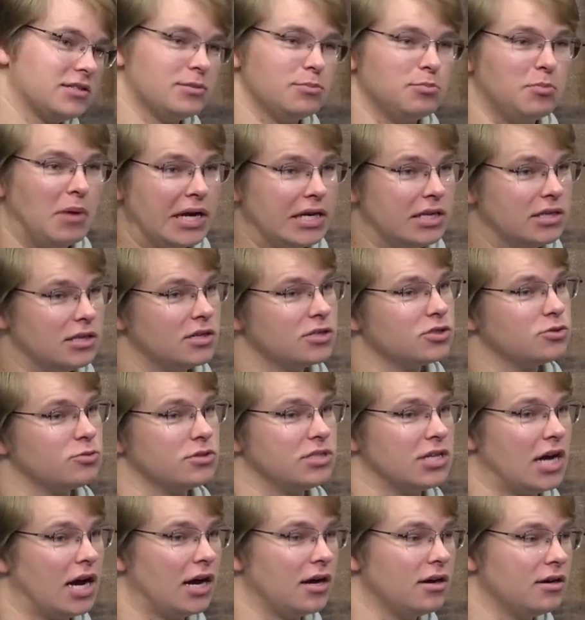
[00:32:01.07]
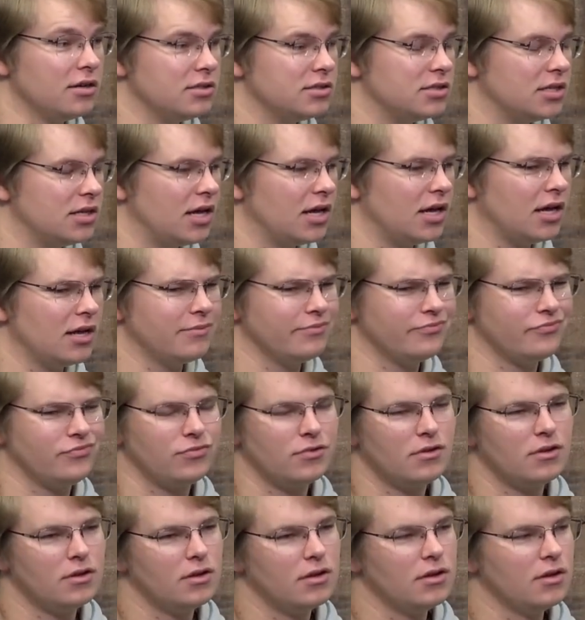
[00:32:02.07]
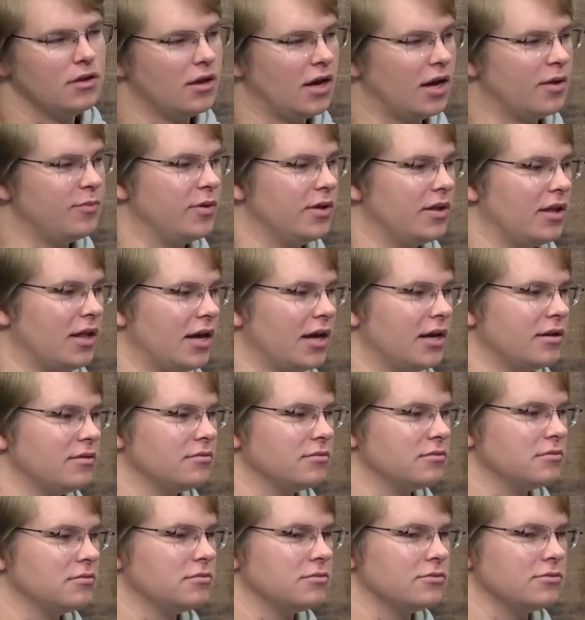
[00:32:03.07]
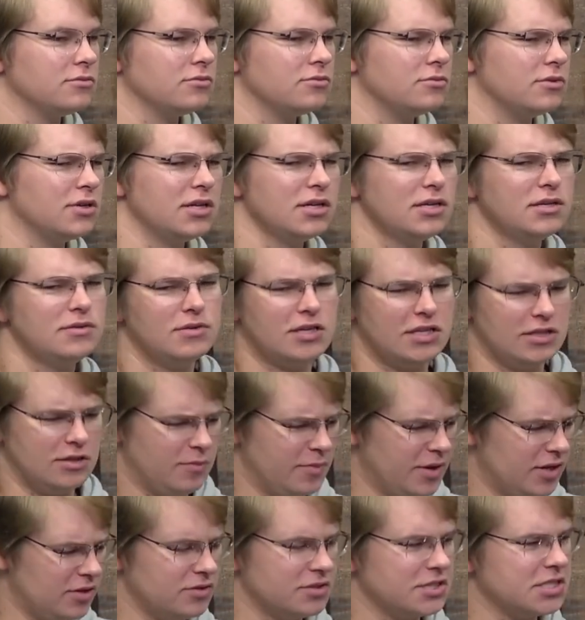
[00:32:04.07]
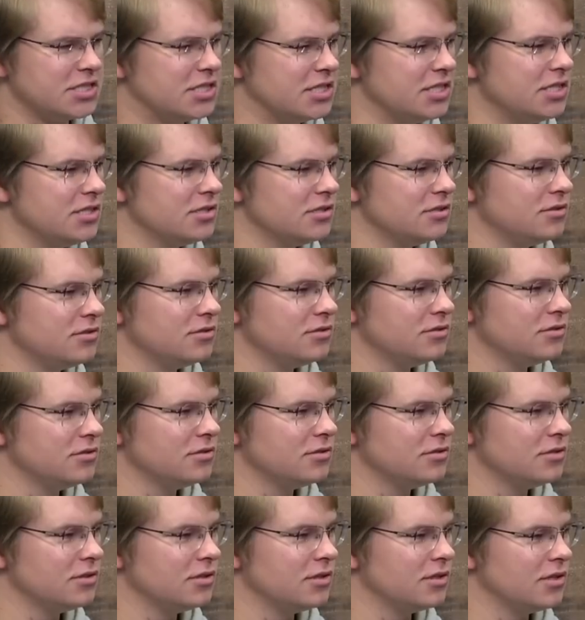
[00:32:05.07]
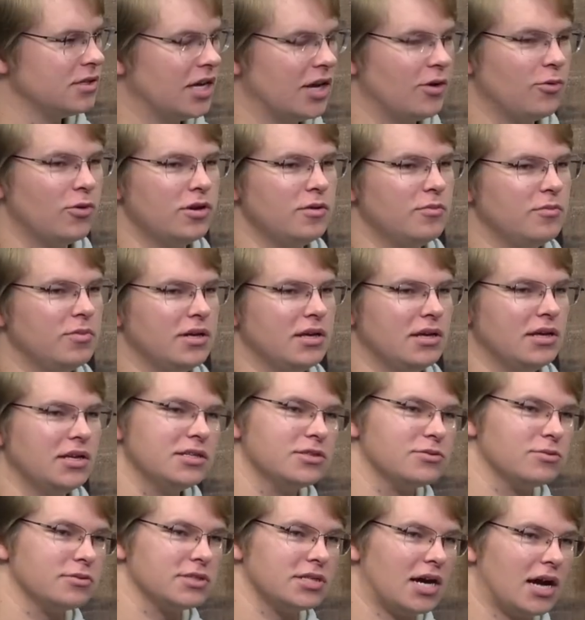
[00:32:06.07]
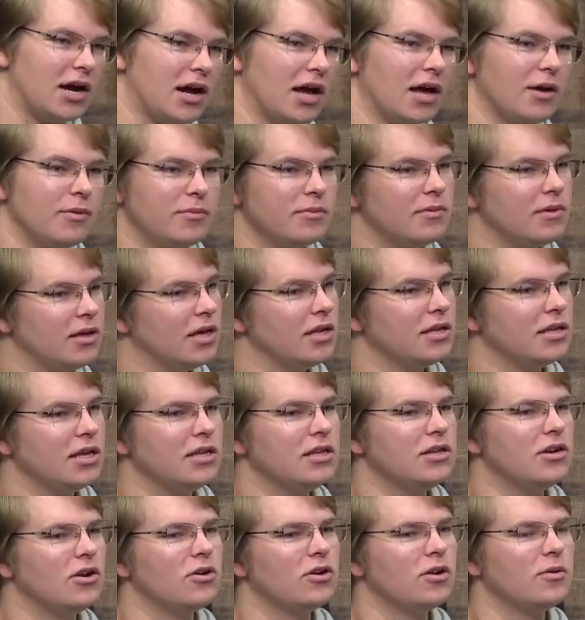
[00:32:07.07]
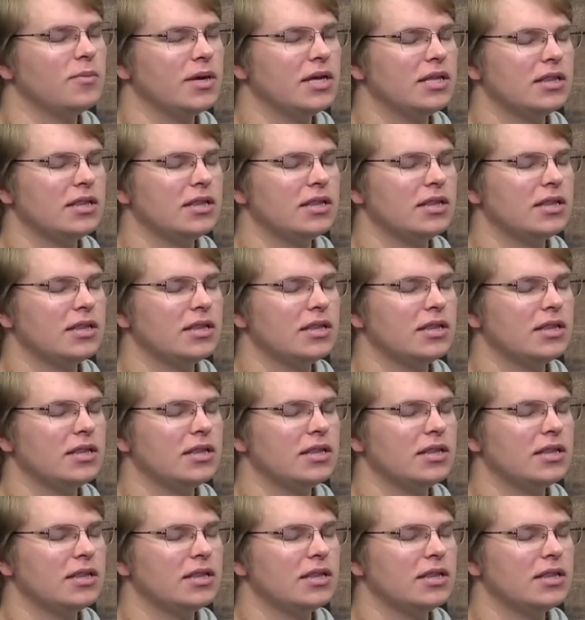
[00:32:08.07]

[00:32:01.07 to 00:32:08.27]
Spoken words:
Mike Young's retiring today, I'd be like, really? In the middle of the season? It wouldn't be he's retiring. You know what I mean?